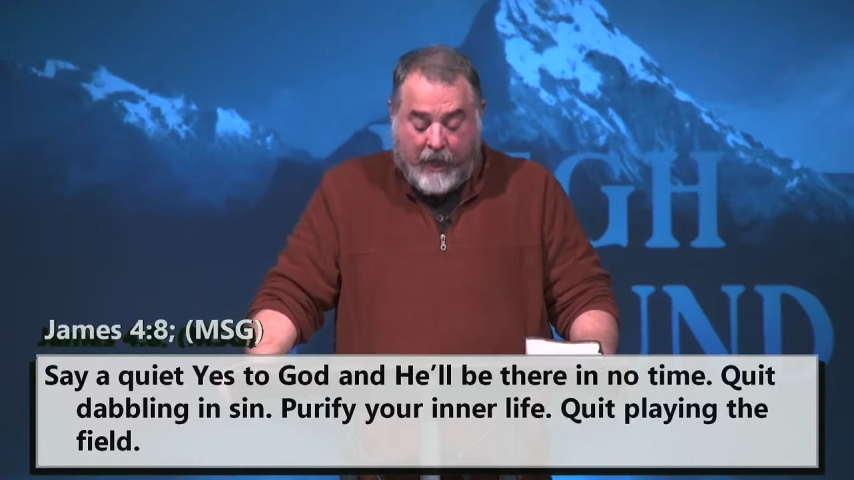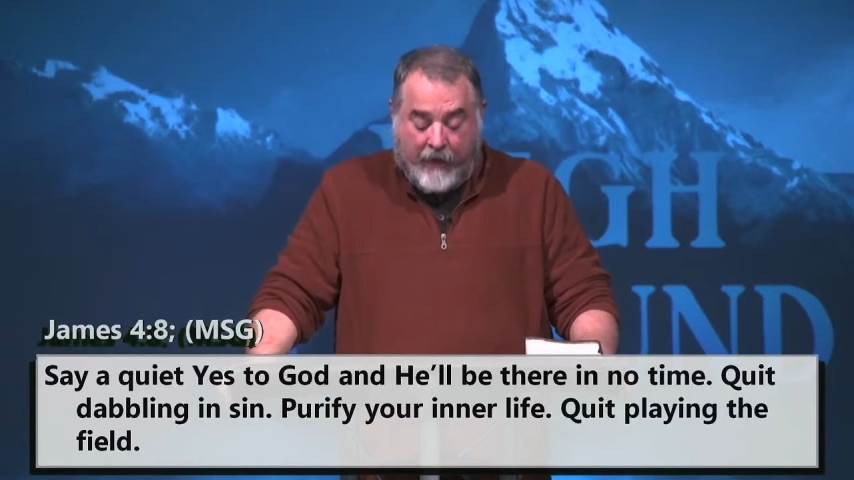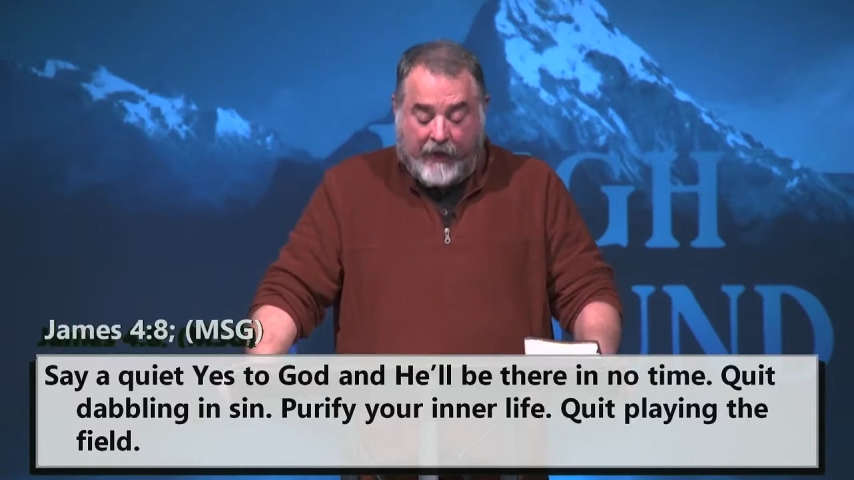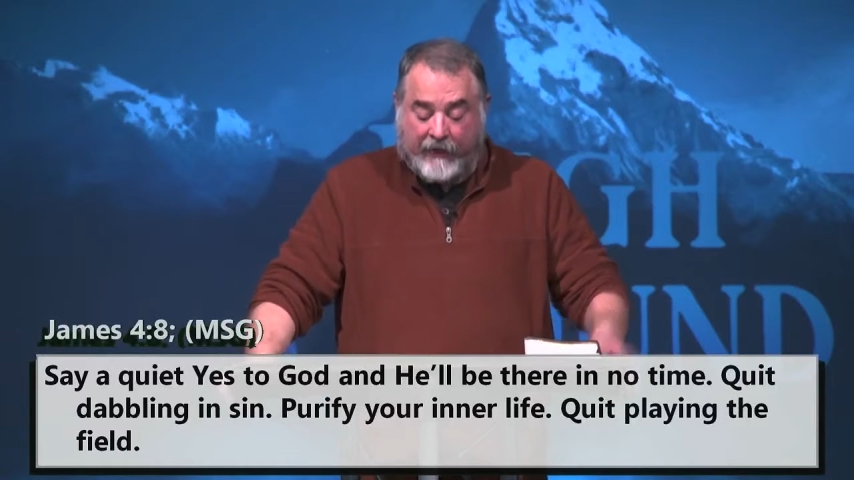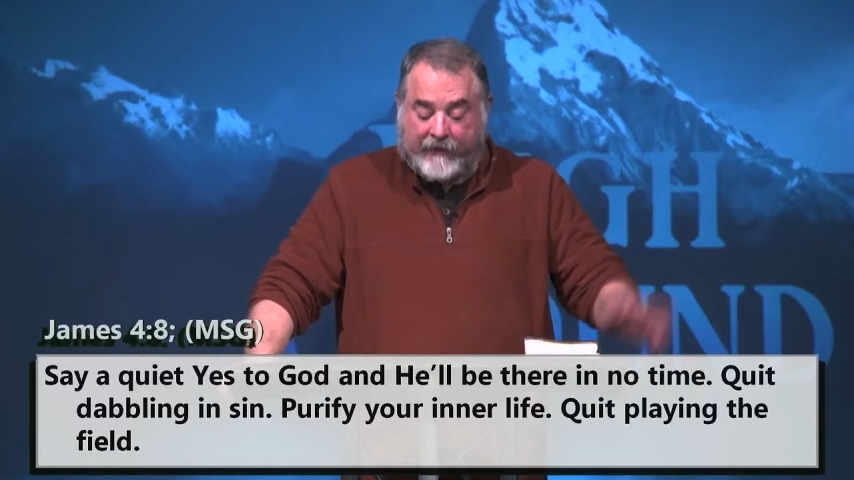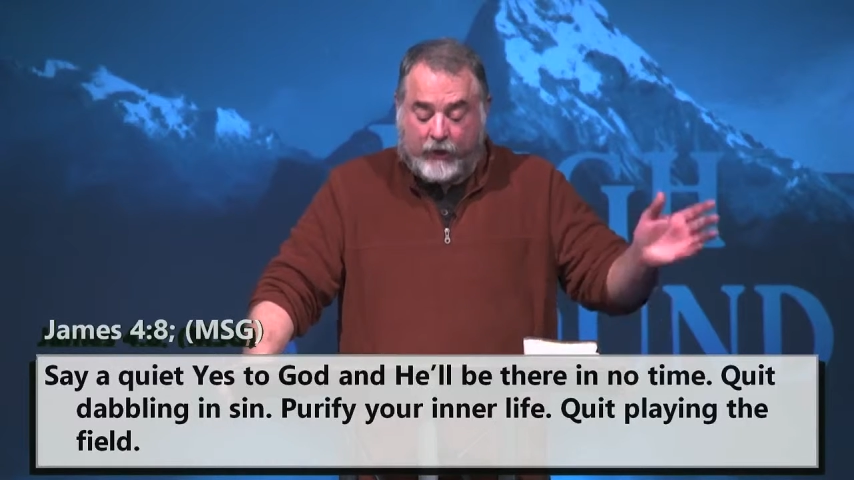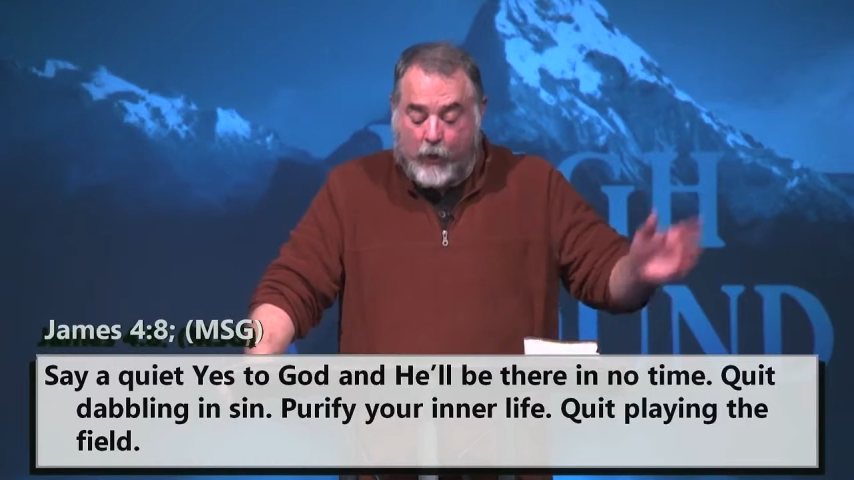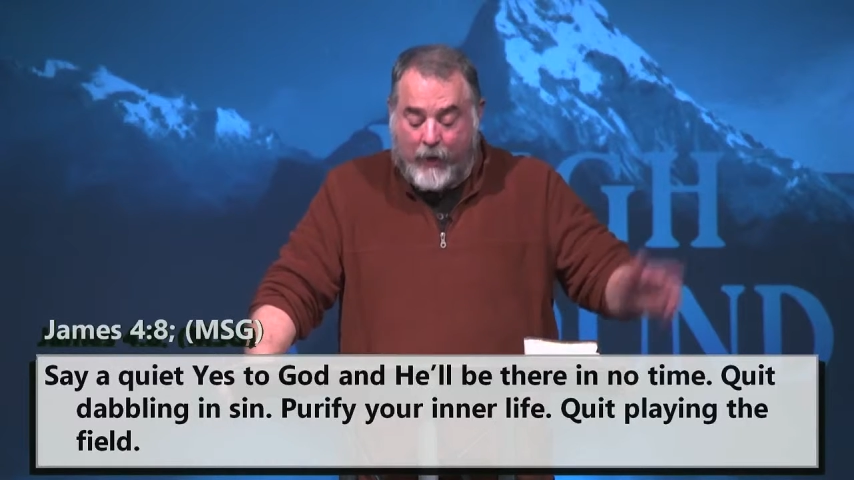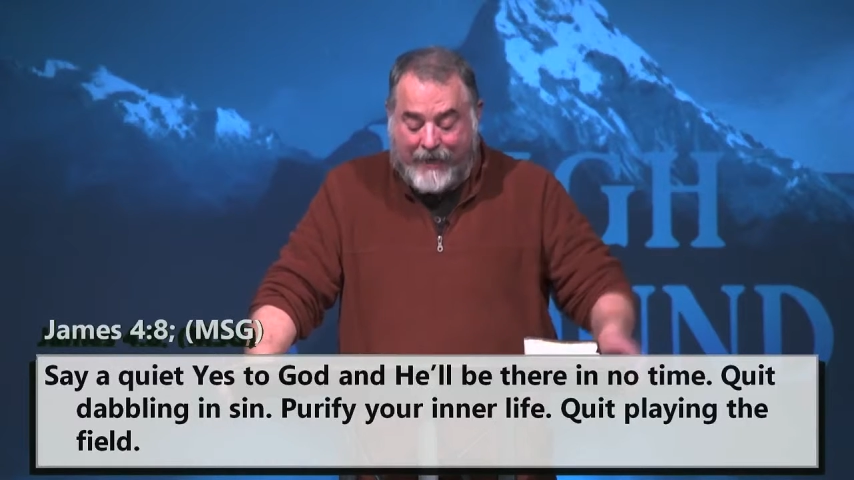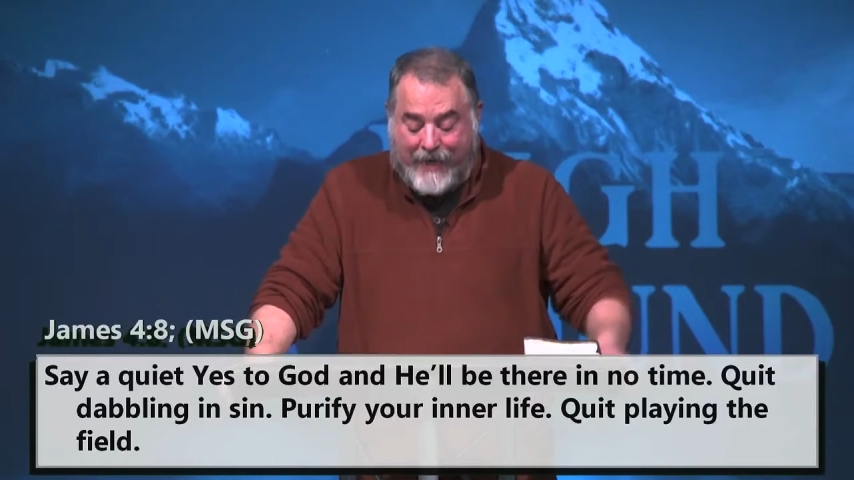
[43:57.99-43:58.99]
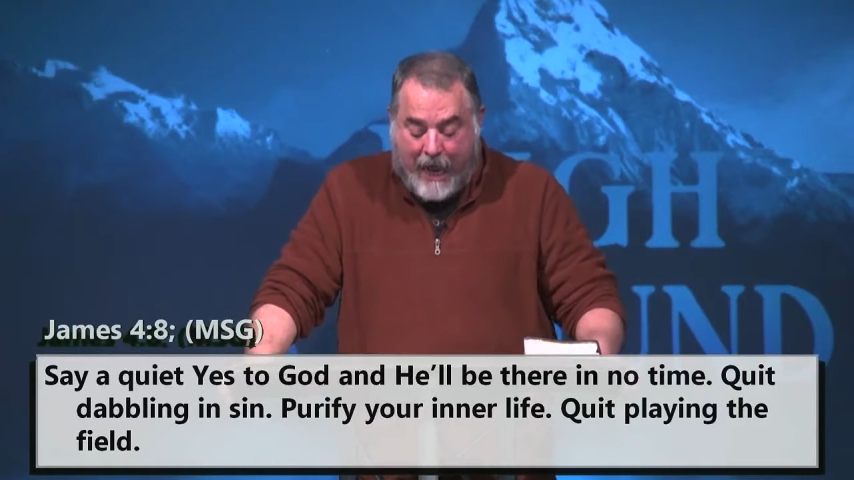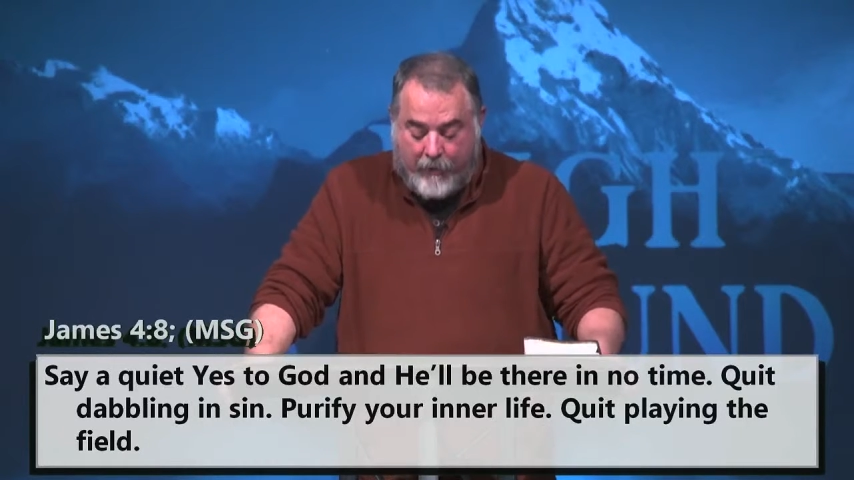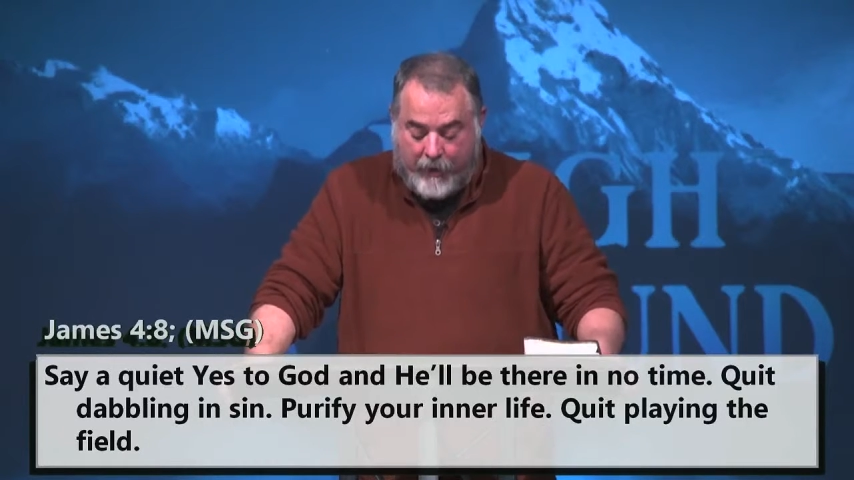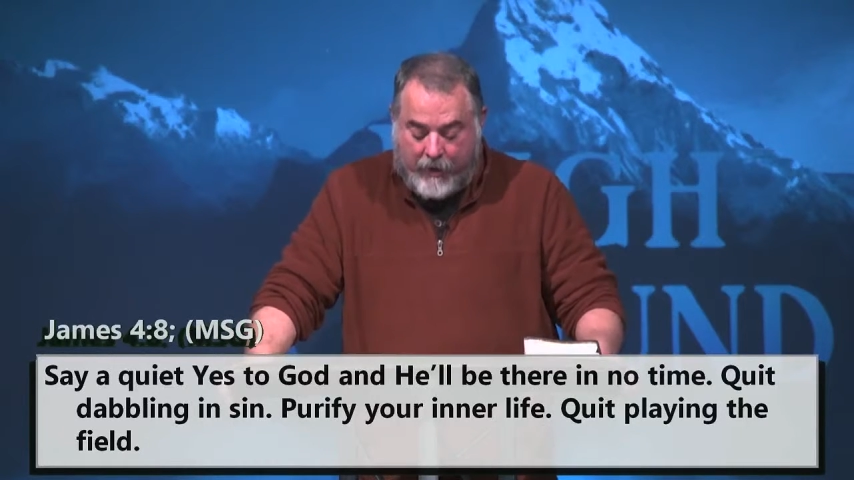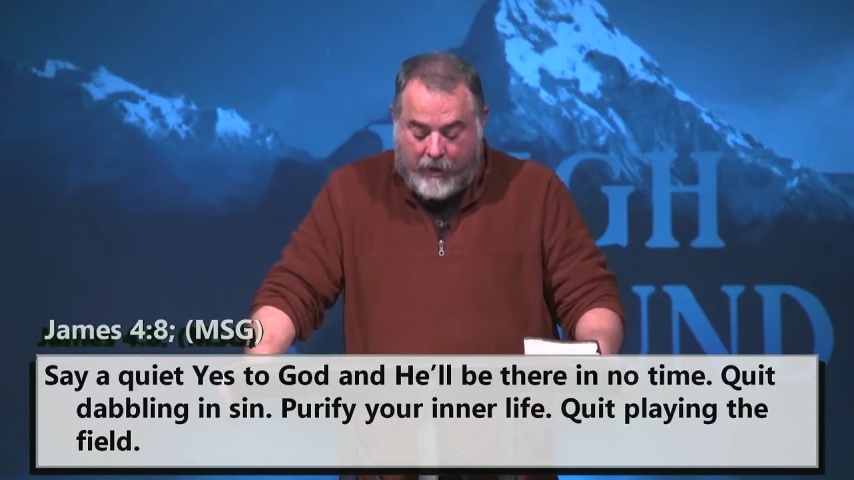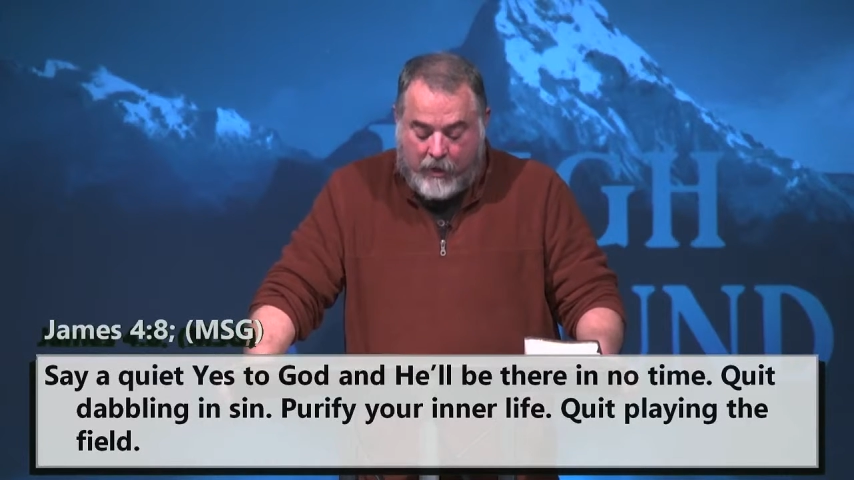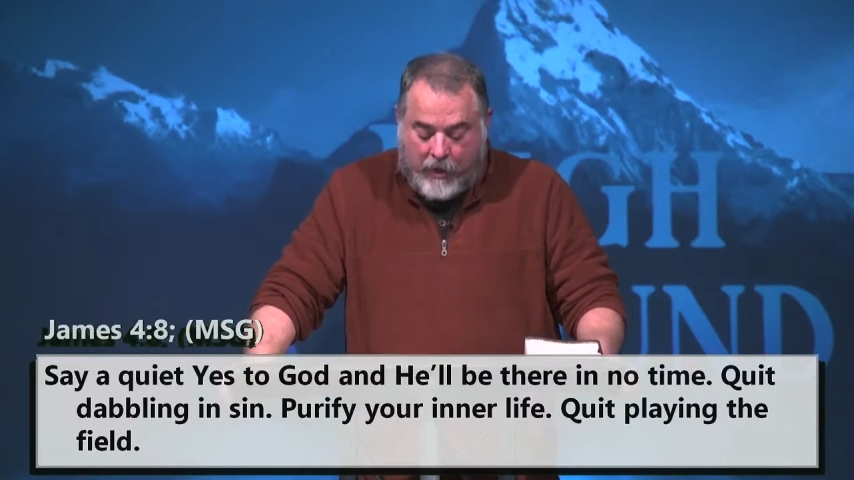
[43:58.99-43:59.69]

And then it says, quit dabbling,